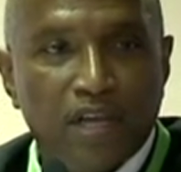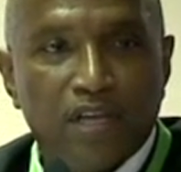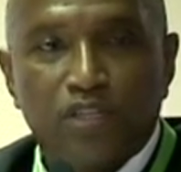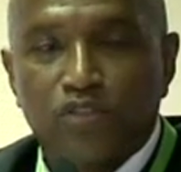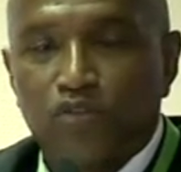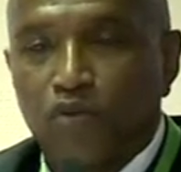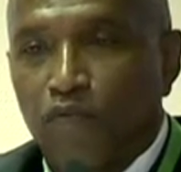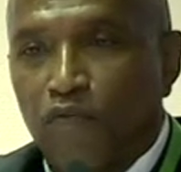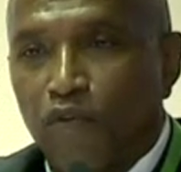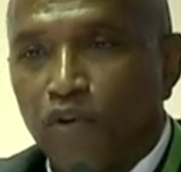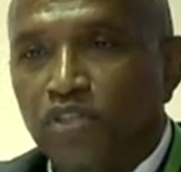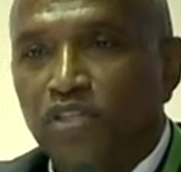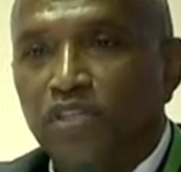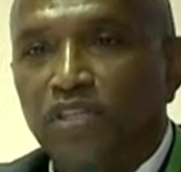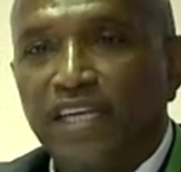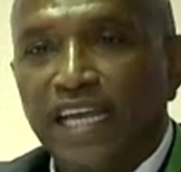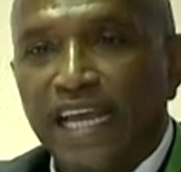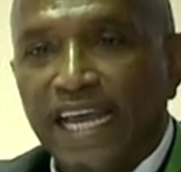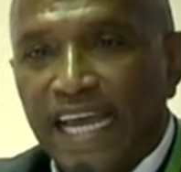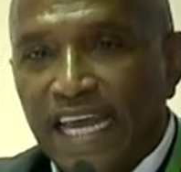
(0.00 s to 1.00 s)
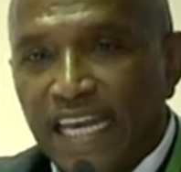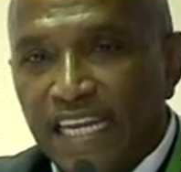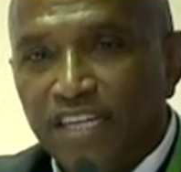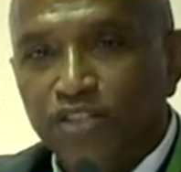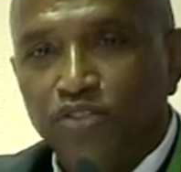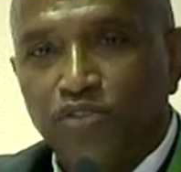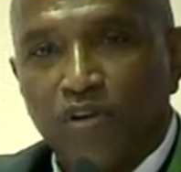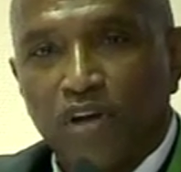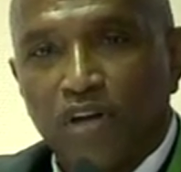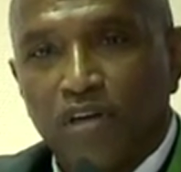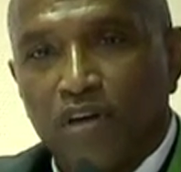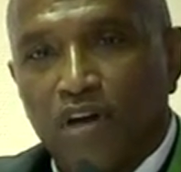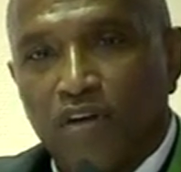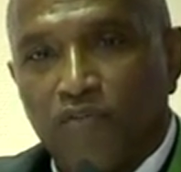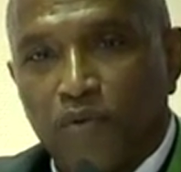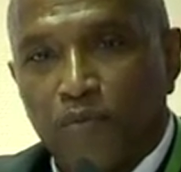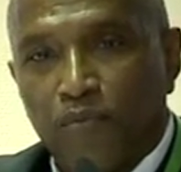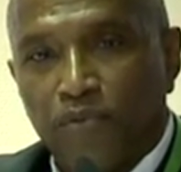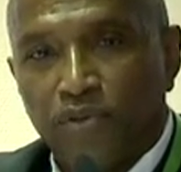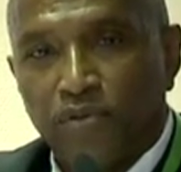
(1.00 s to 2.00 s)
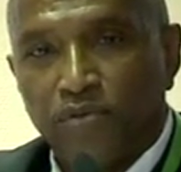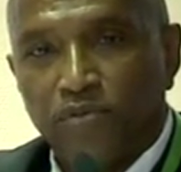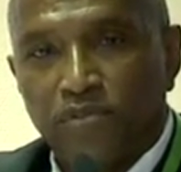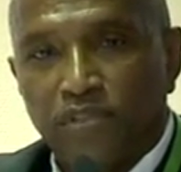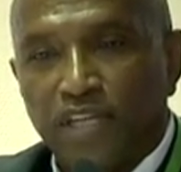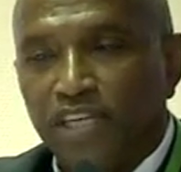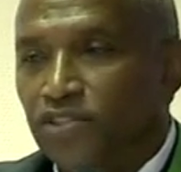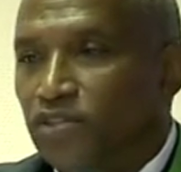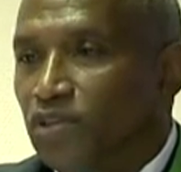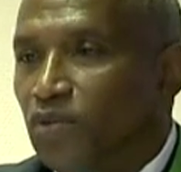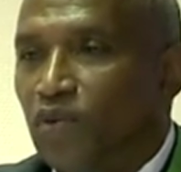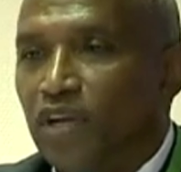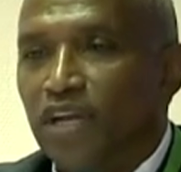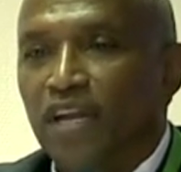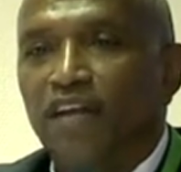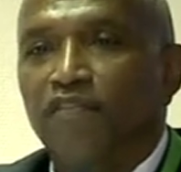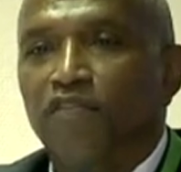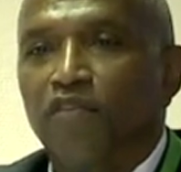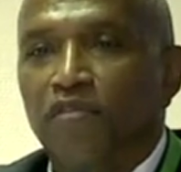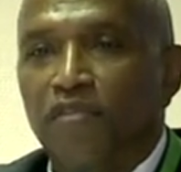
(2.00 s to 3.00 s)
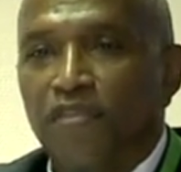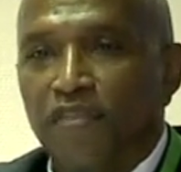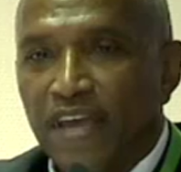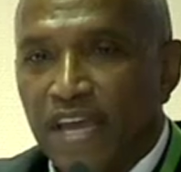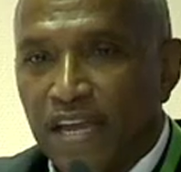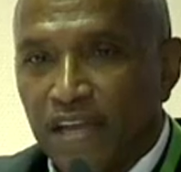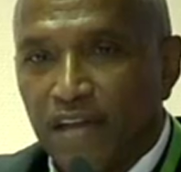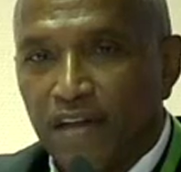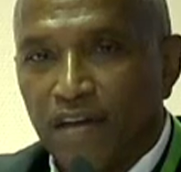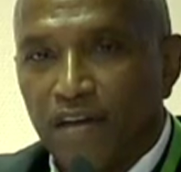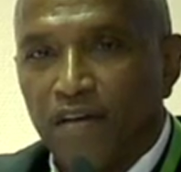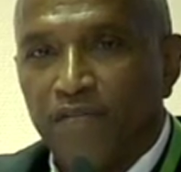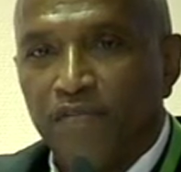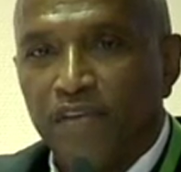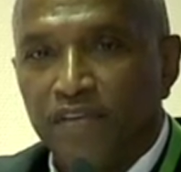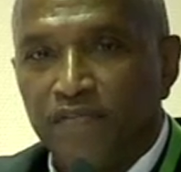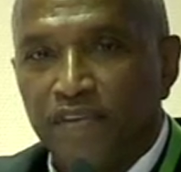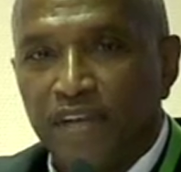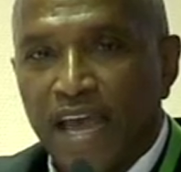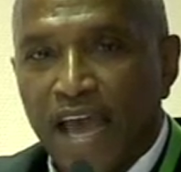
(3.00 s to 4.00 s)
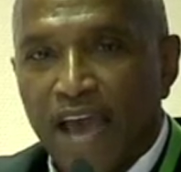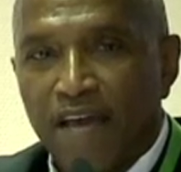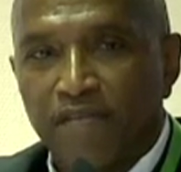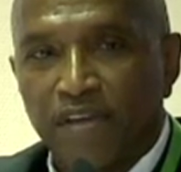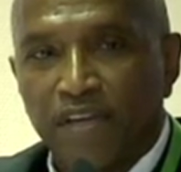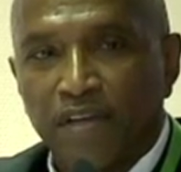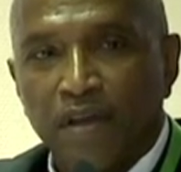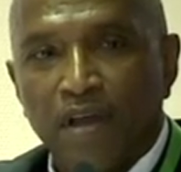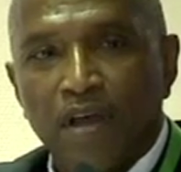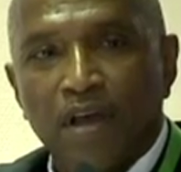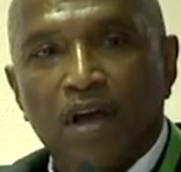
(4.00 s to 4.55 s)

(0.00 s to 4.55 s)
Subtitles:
so virtually any drug of abuse that you would never think of even having